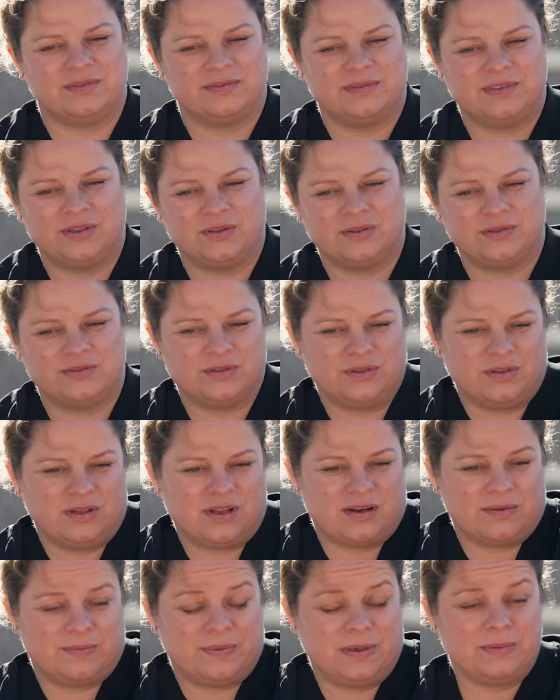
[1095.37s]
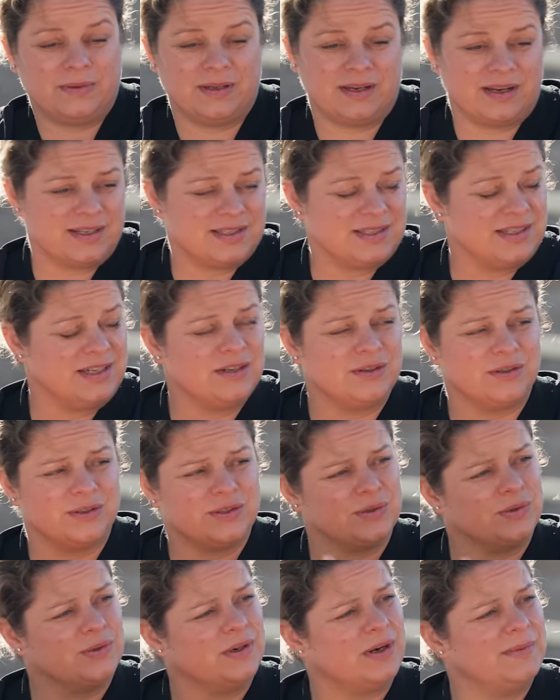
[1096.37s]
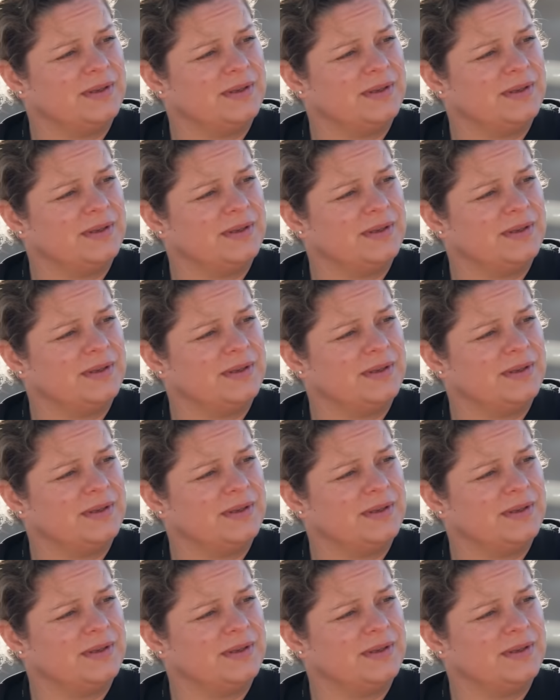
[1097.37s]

you know, to a lot of people, and I see it on tour. I